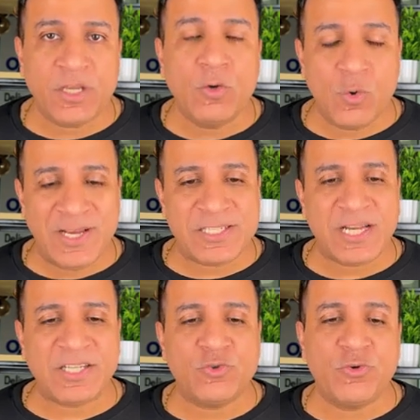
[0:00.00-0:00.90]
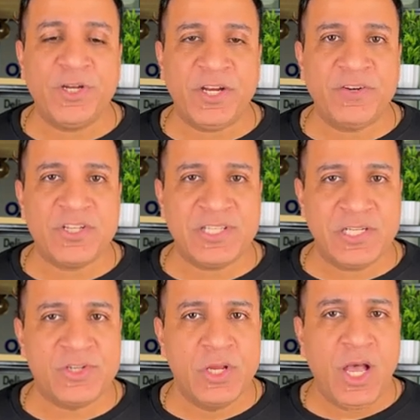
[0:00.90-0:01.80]
Google starts to return
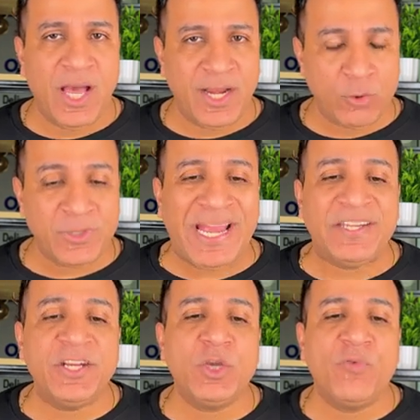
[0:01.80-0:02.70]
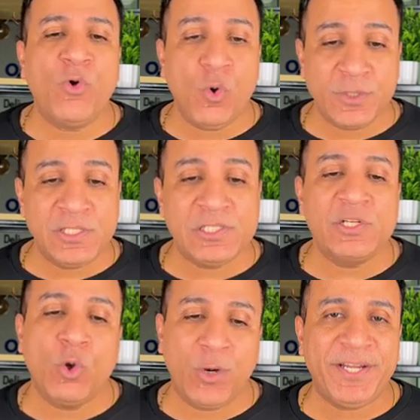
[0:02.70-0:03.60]
results around the entity of hotels
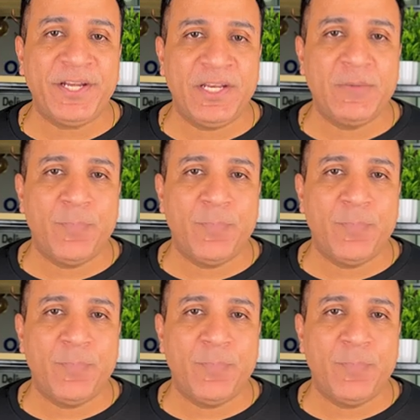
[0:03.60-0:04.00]
located in